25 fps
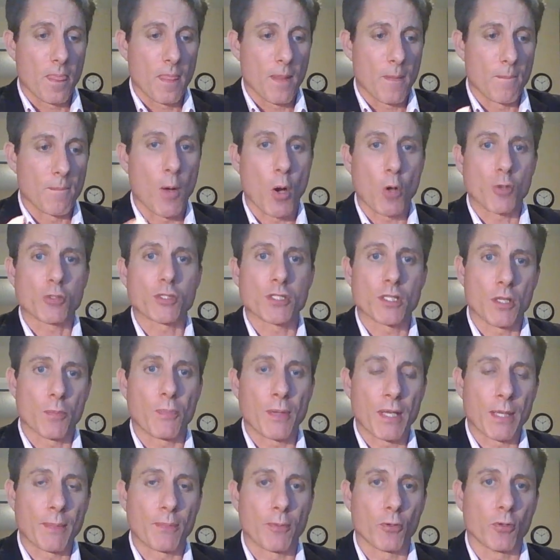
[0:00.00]
most of the
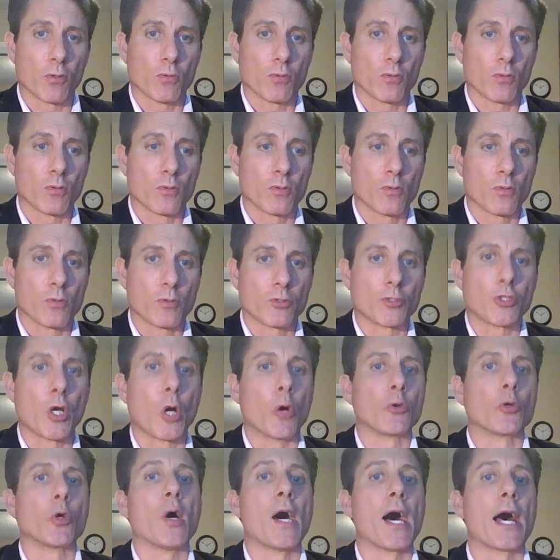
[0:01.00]
people
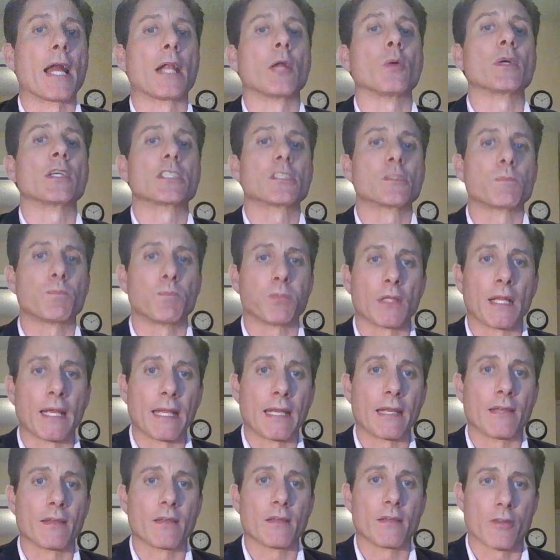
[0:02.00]
don't know how to
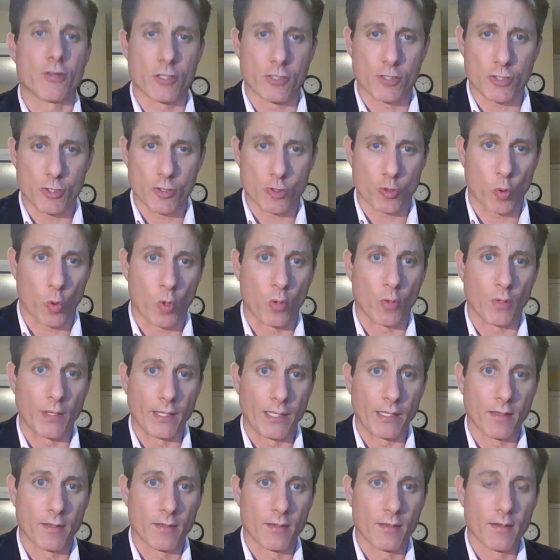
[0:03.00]
explain the
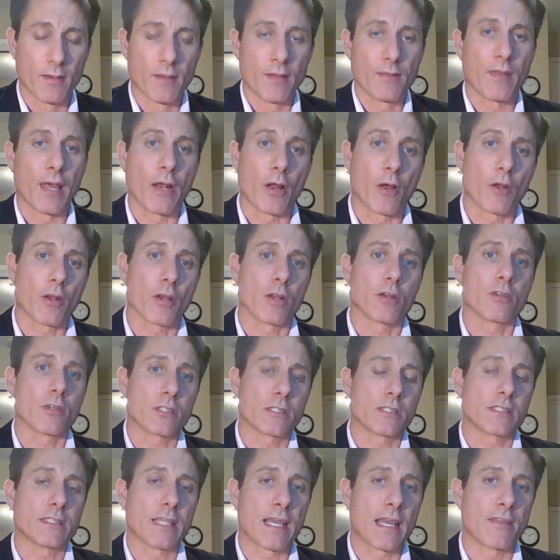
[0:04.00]
story. They don't
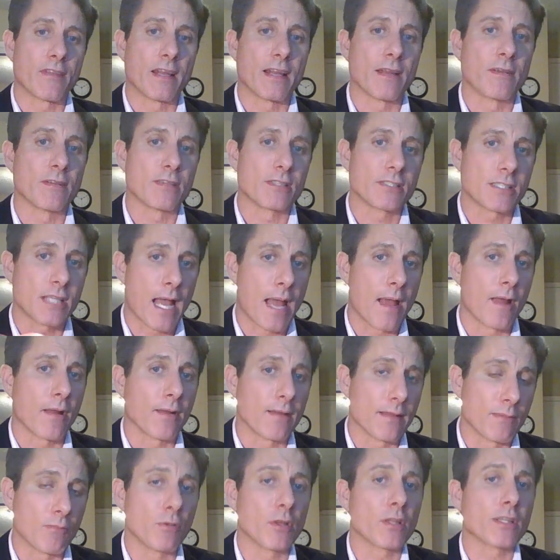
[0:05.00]
understand that
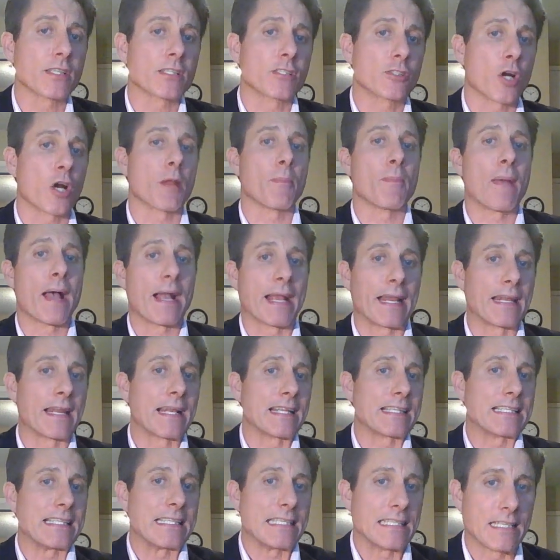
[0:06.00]
it really started back in
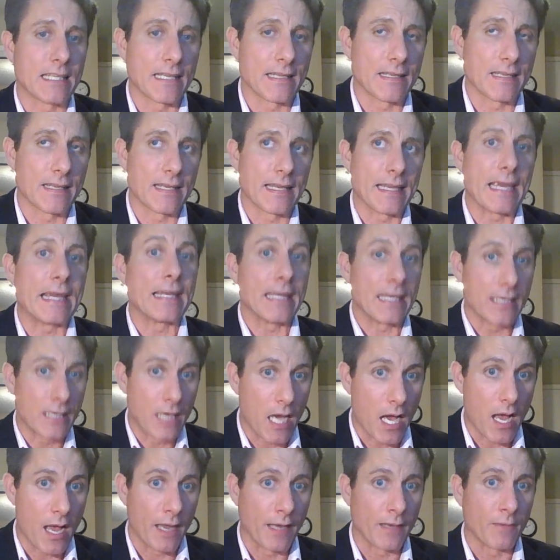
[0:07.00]

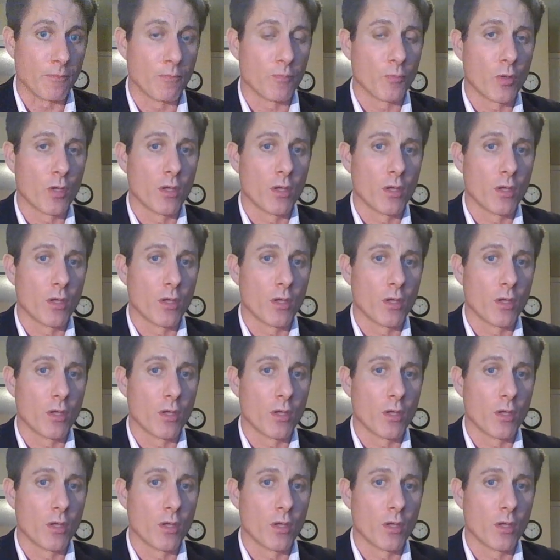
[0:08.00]
1989